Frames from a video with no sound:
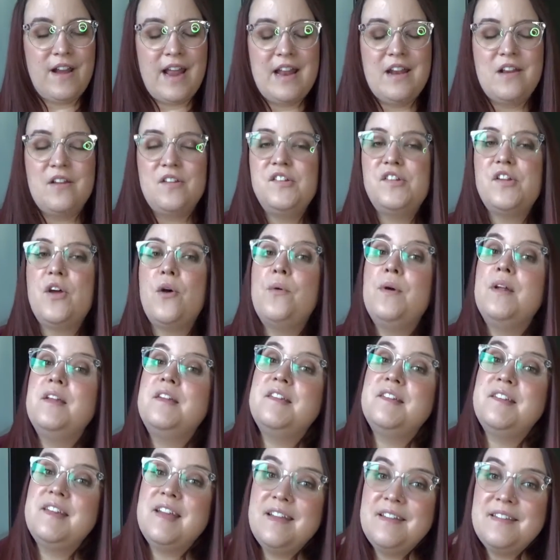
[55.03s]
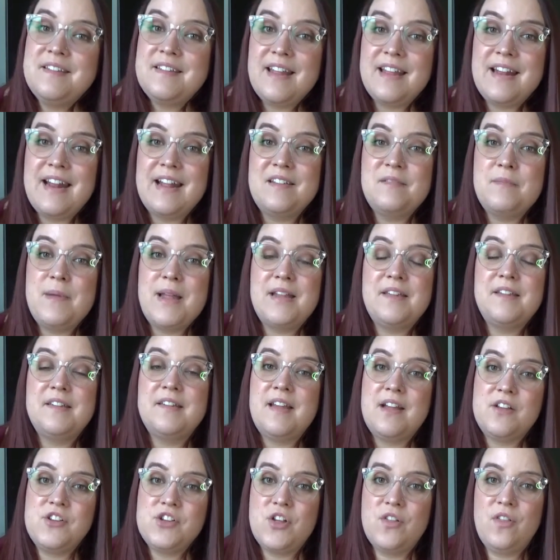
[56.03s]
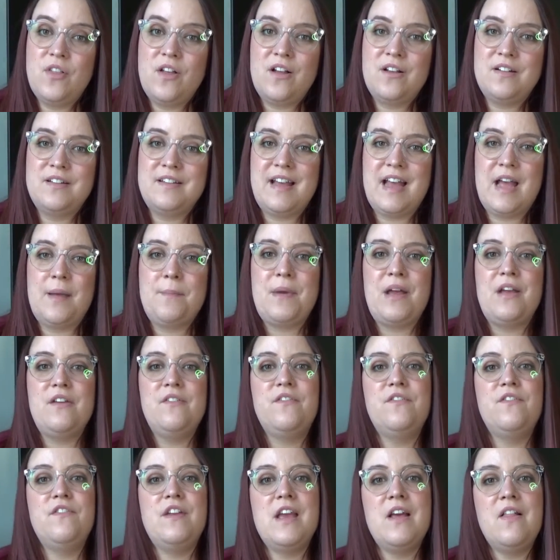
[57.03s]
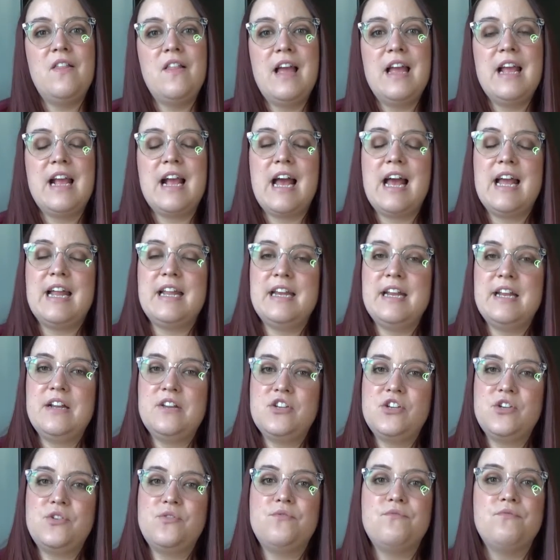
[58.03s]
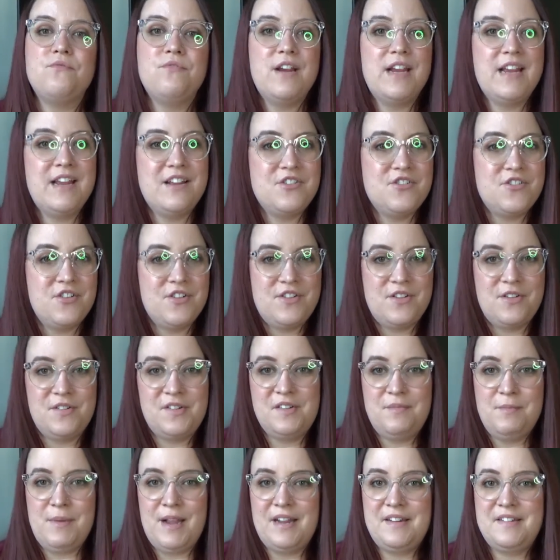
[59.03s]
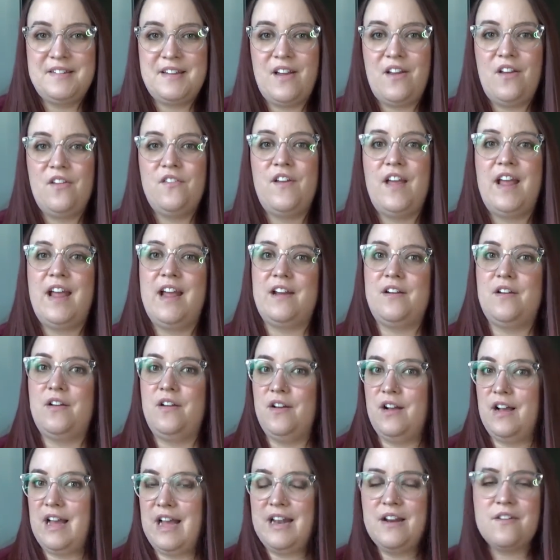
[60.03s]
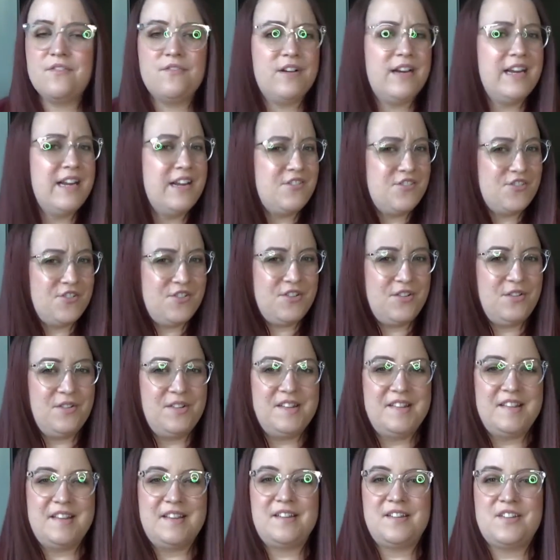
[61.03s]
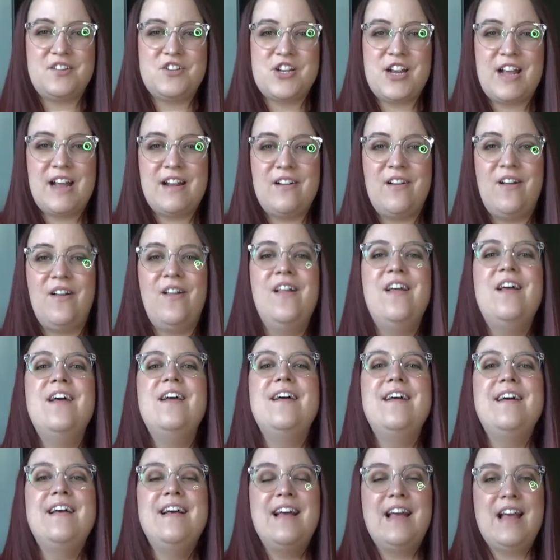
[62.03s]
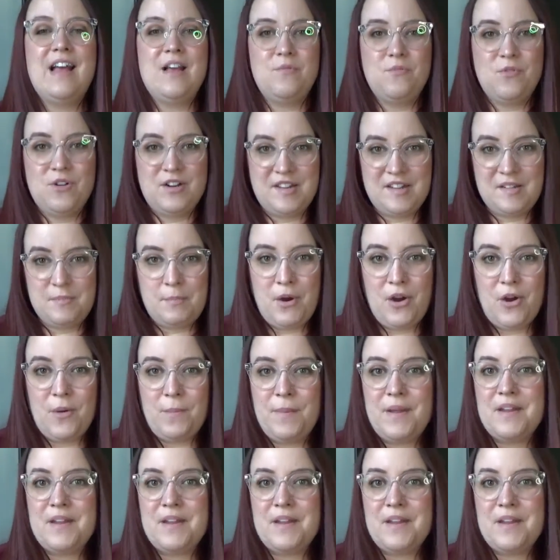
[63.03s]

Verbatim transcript: All right, so since it has been such a long time, I feel like I need to reintroduce myself and kind of reintroduce this channel and what its